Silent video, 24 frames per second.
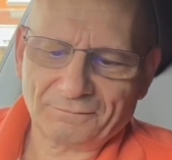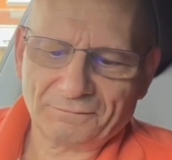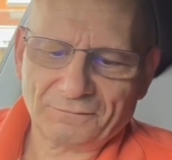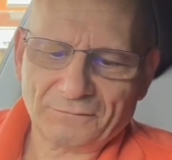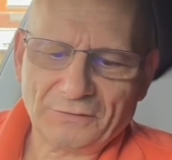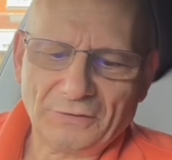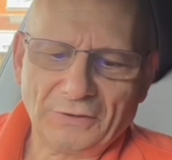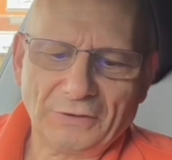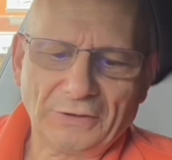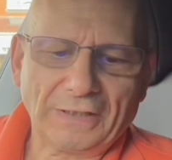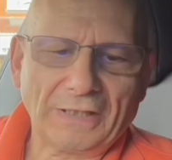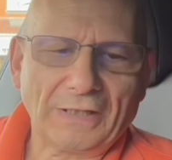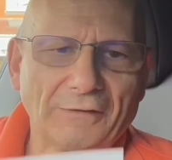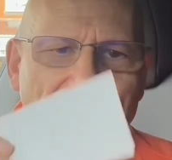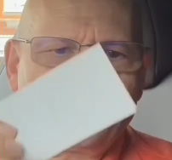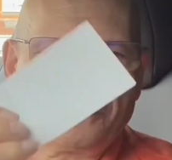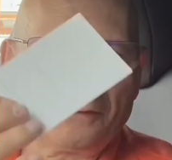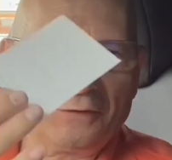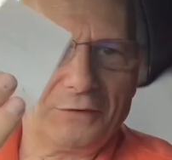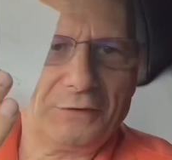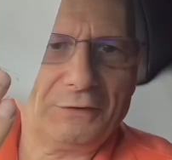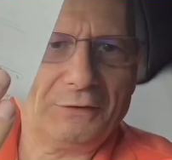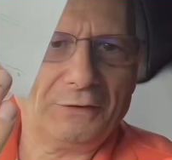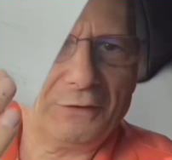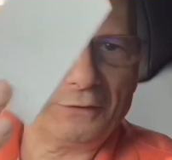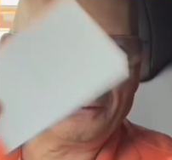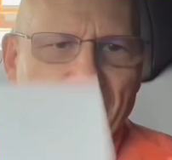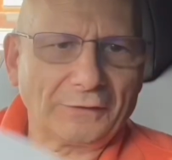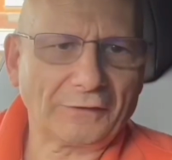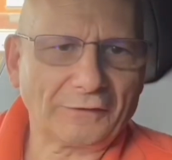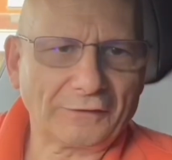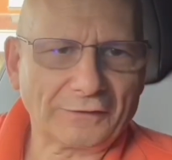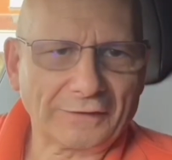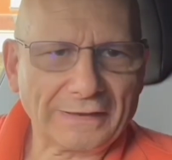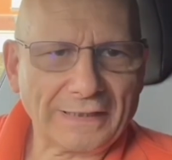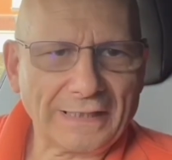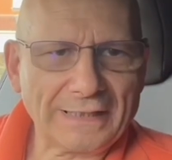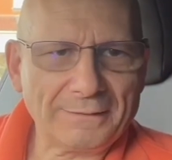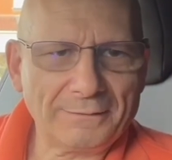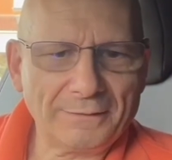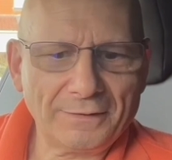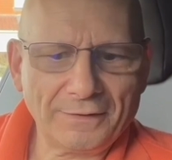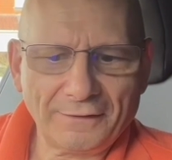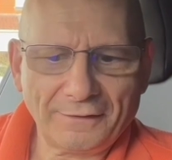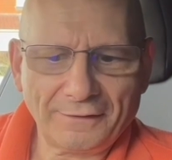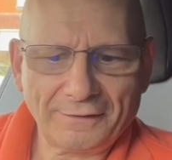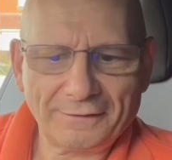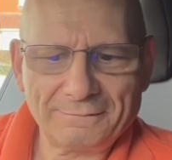you get a few little
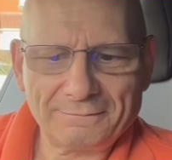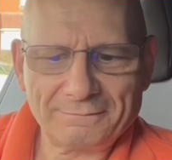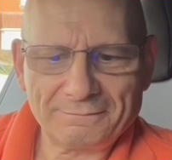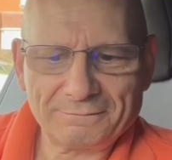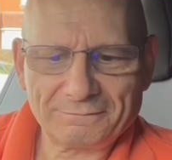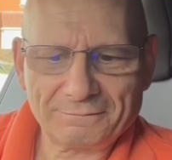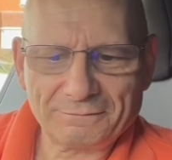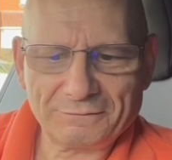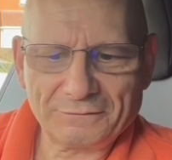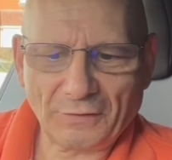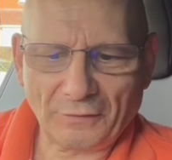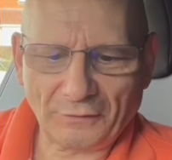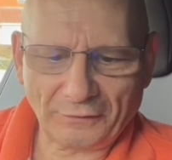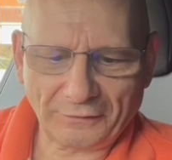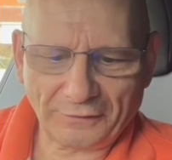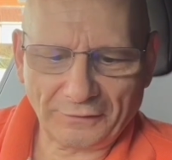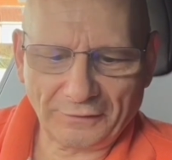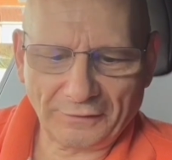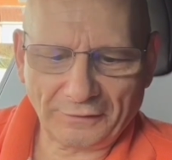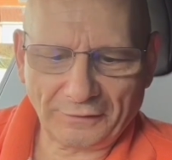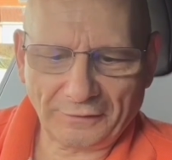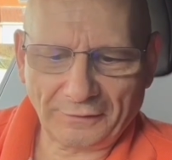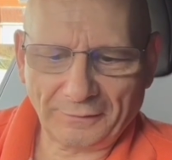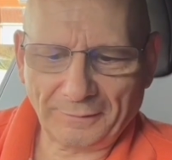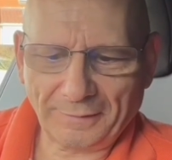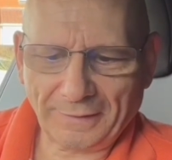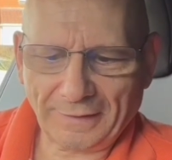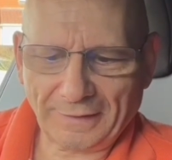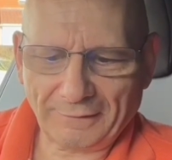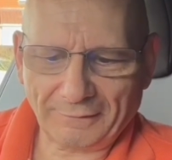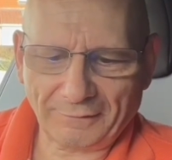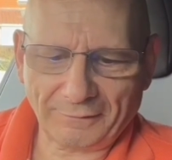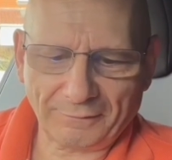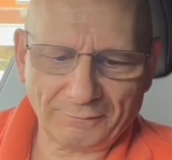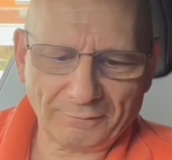disclaimers, nonsense about